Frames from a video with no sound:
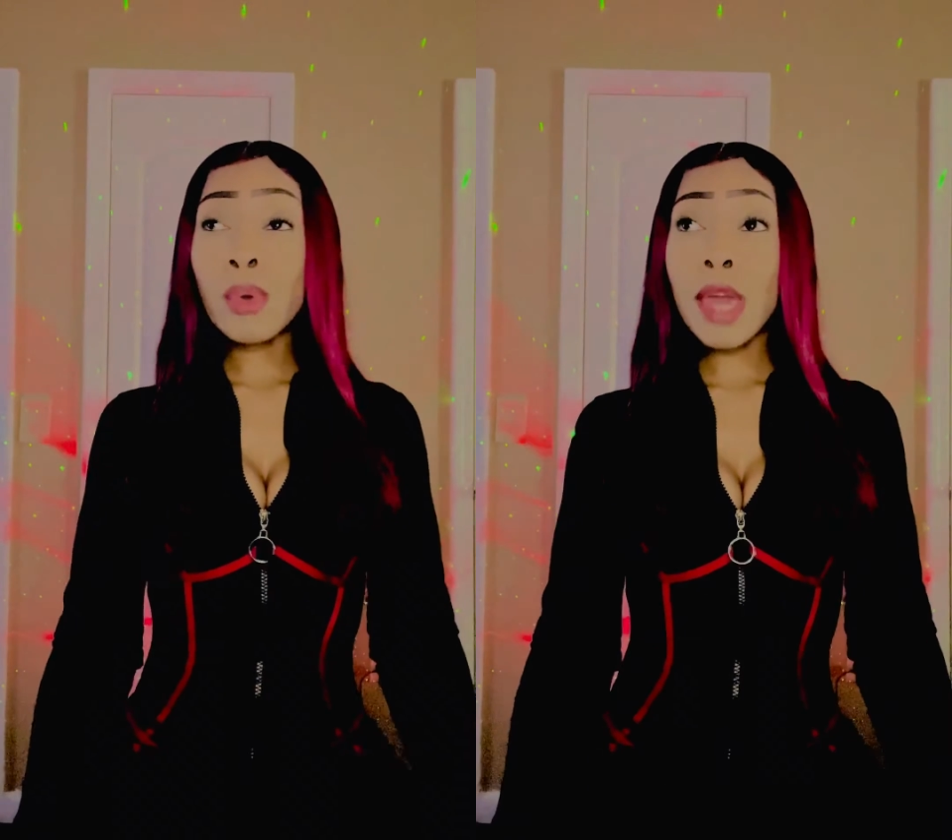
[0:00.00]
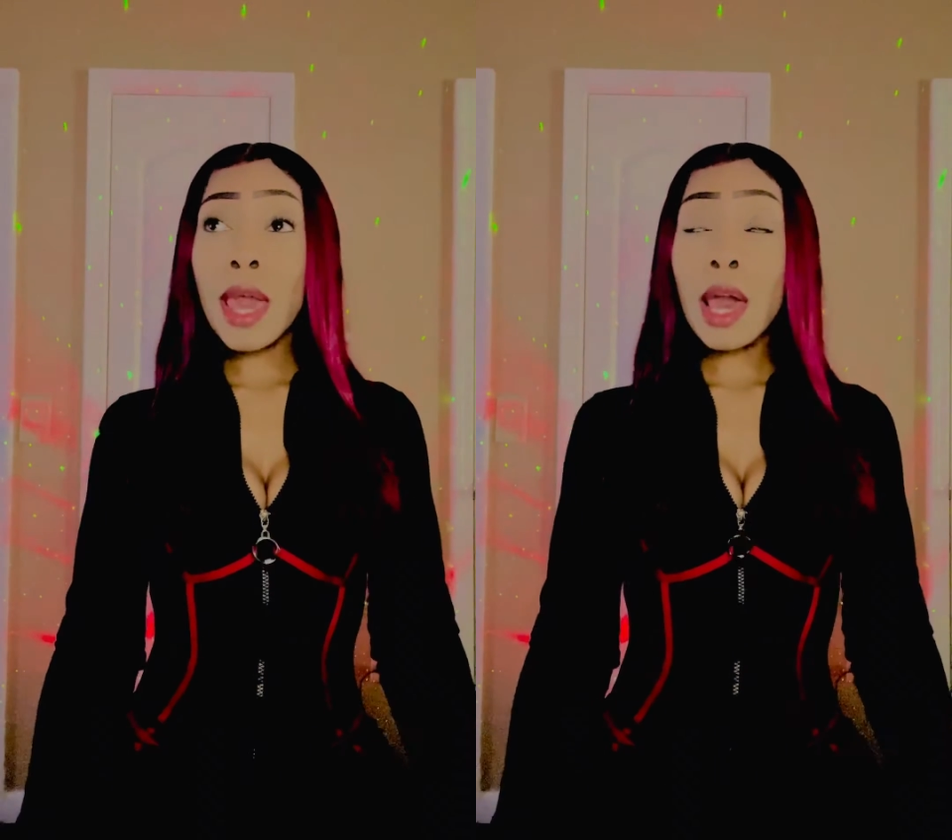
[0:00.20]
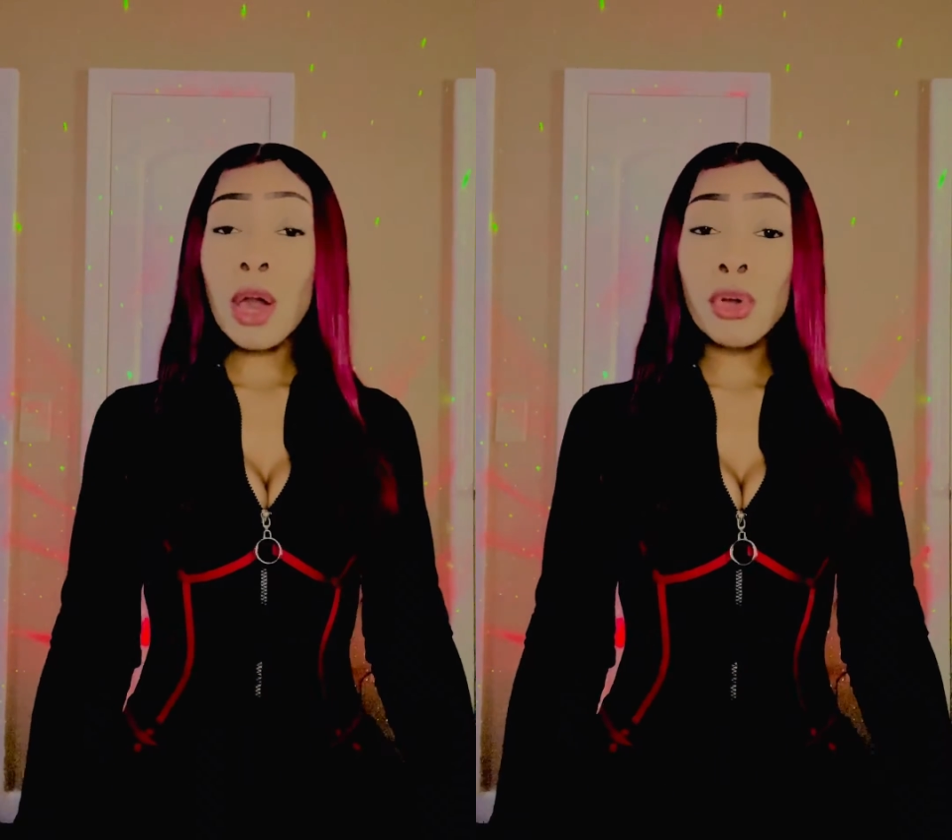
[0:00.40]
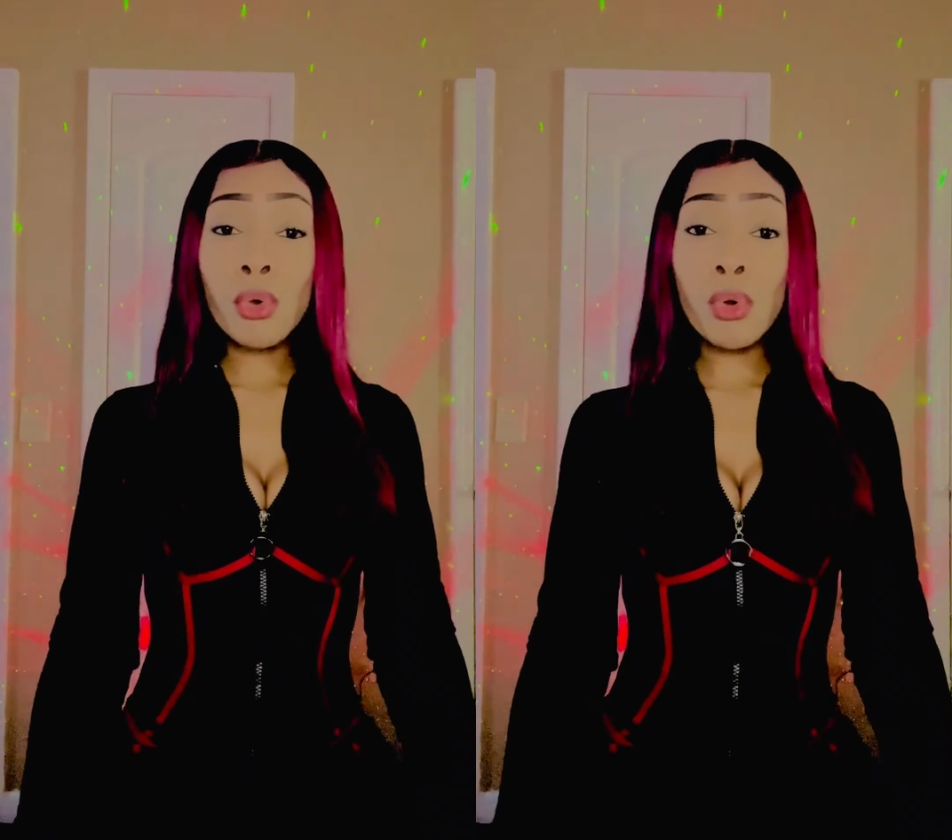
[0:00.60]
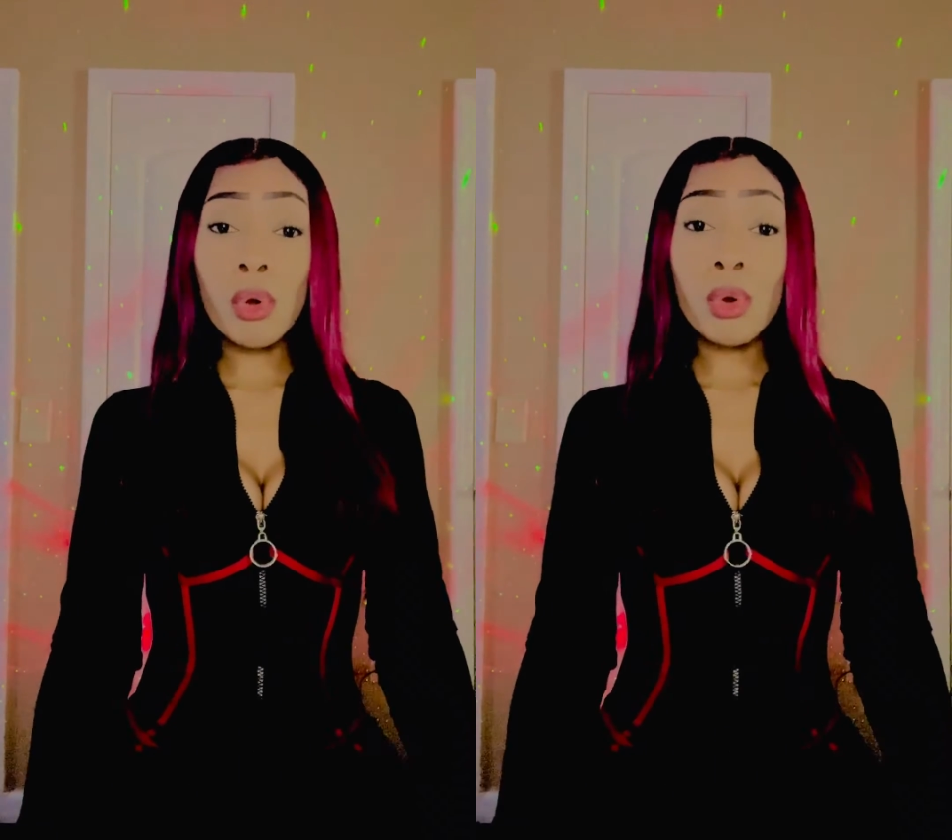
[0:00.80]
Yeah,
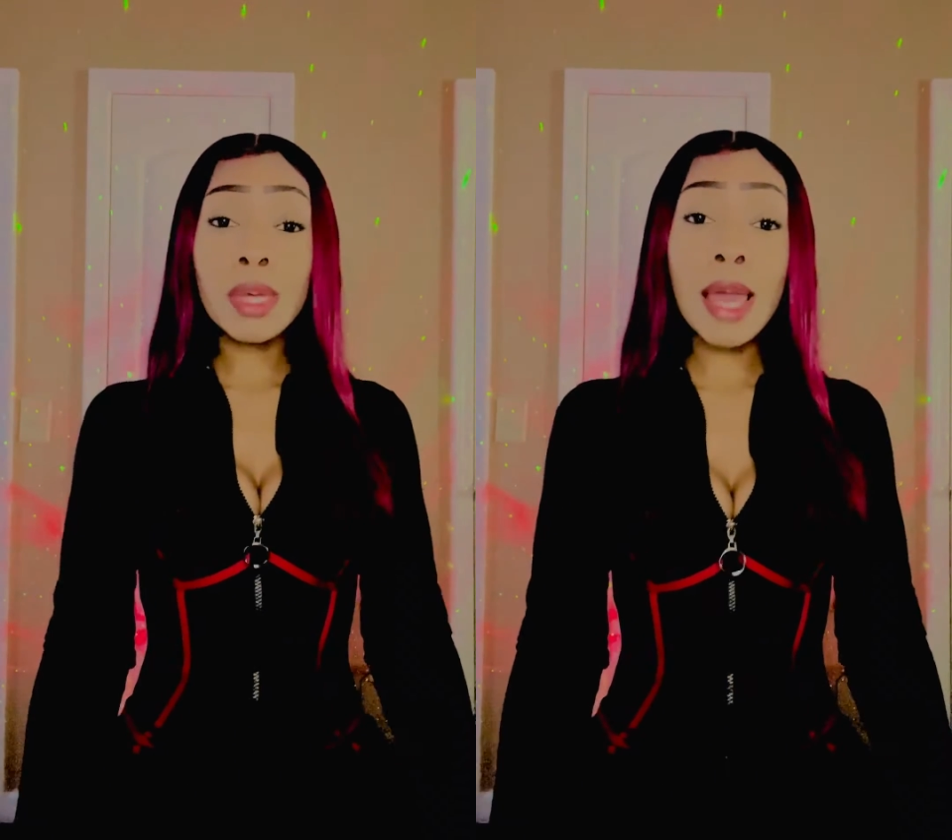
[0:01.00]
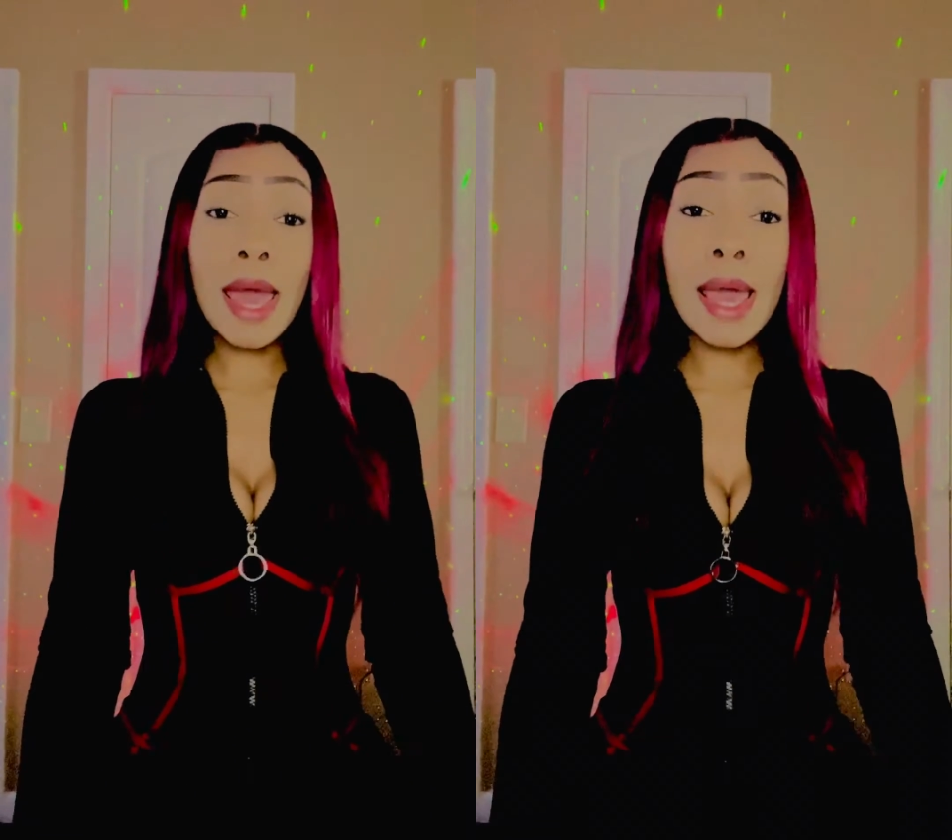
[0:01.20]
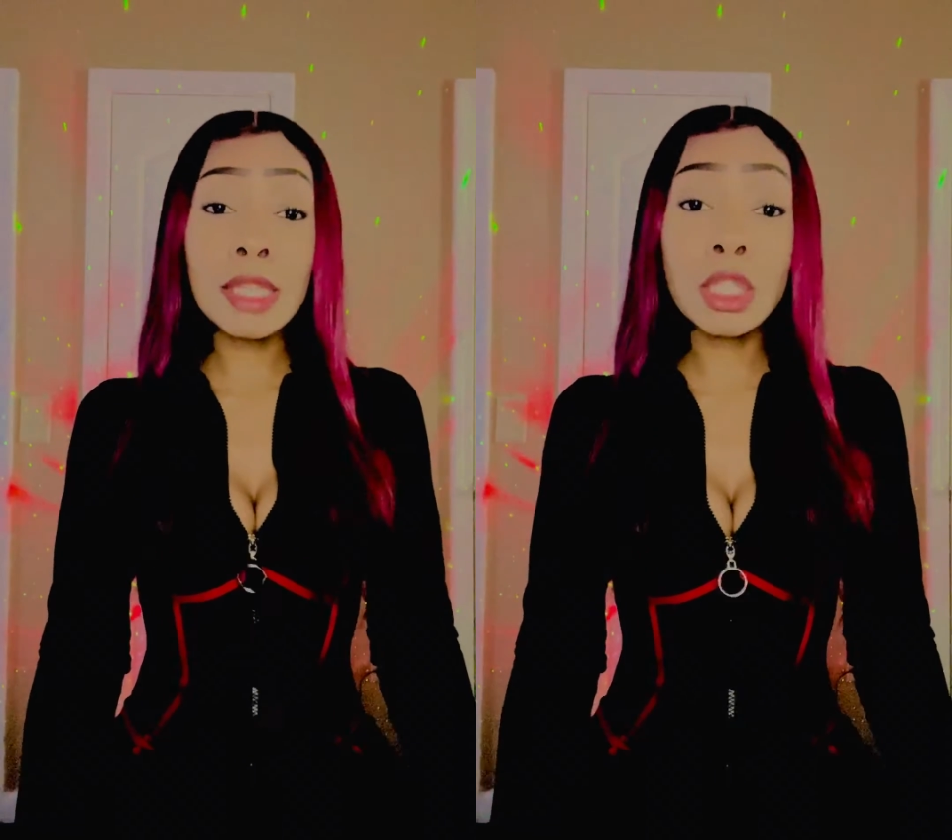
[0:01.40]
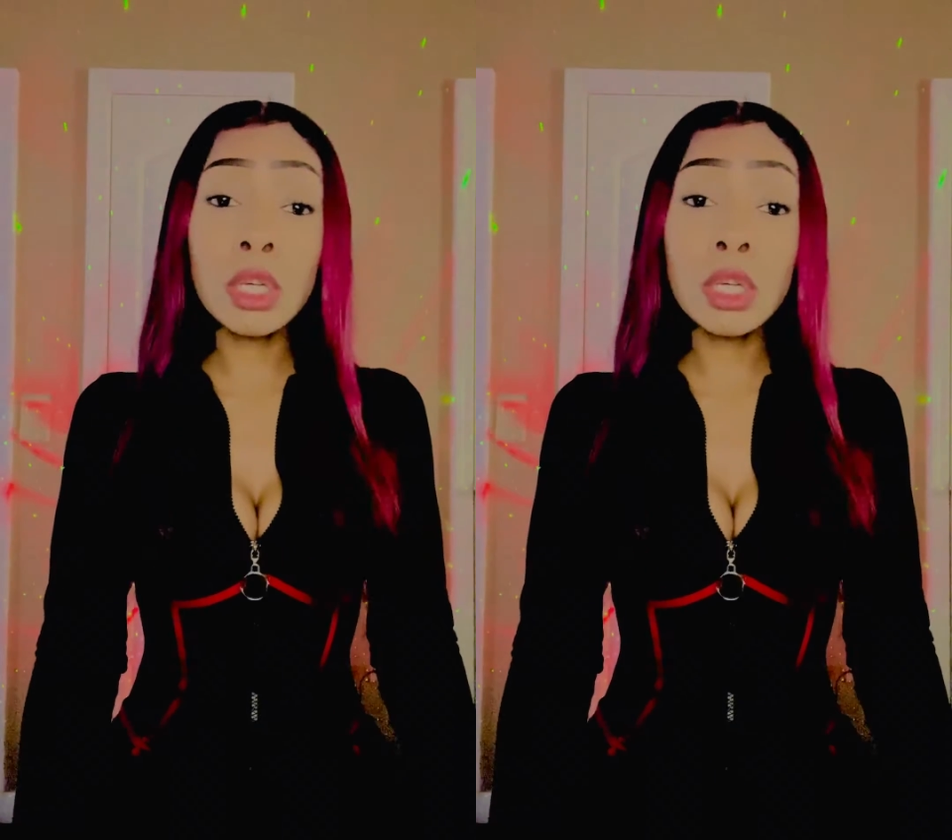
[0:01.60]
girl. Yes.